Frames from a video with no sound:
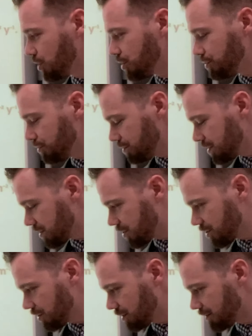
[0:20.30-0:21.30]
use
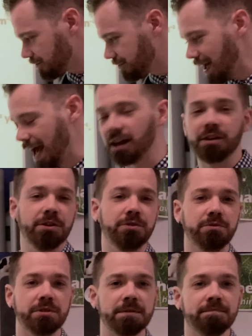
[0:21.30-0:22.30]
certain
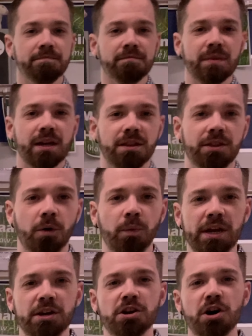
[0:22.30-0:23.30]
values that
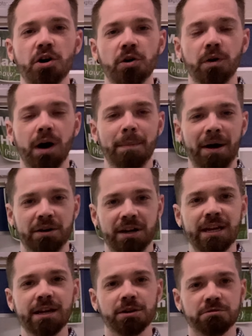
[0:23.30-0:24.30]
we know about an
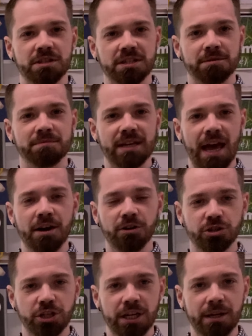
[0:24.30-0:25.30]
ecosystem's
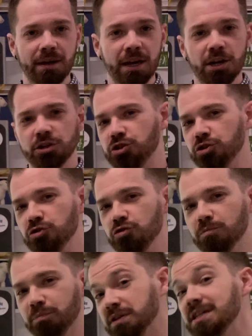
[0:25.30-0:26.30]
energy
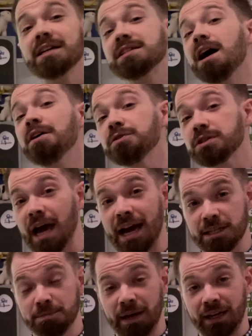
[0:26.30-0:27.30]
to predict other
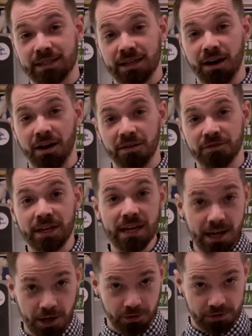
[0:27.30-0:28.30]
aspects of the
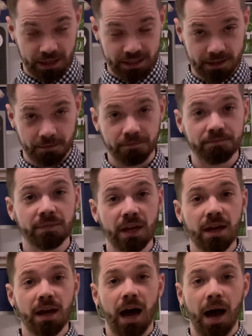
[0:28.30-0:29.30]
ecosystem.
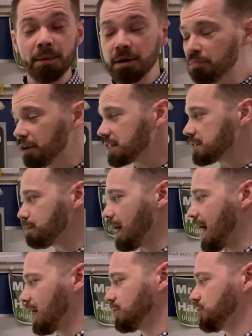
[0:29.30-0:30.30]
I'm going to bring this
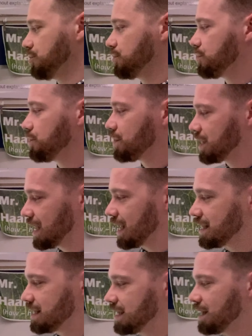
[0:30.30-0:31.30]
back to the
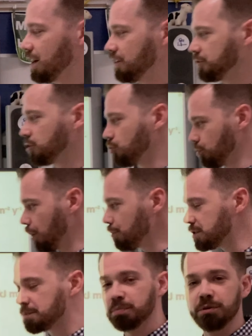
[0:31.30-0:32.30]
idea of
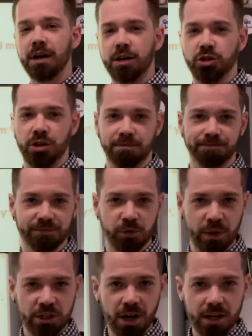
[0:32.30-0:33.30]
gross production.
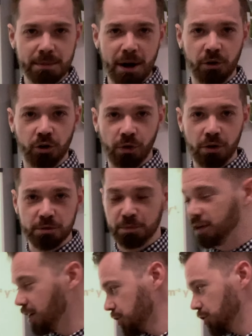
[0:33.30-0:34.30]
We talked about gross
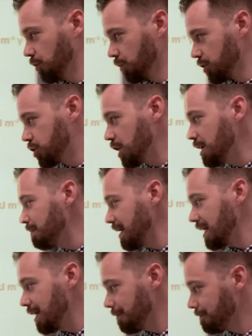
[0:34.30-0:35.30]
production, or
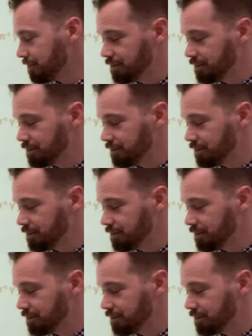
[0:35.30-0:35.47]
GP,